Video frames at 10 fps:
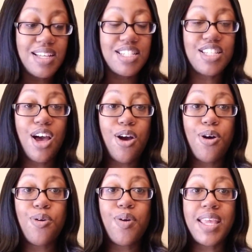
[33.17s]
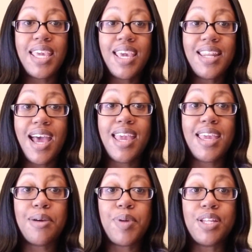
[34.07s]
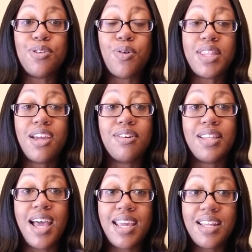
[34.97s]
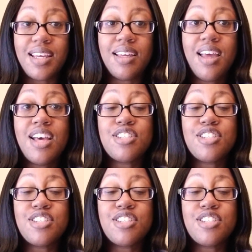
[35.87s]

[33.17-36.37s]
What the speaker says: So again, I am in North Carolina.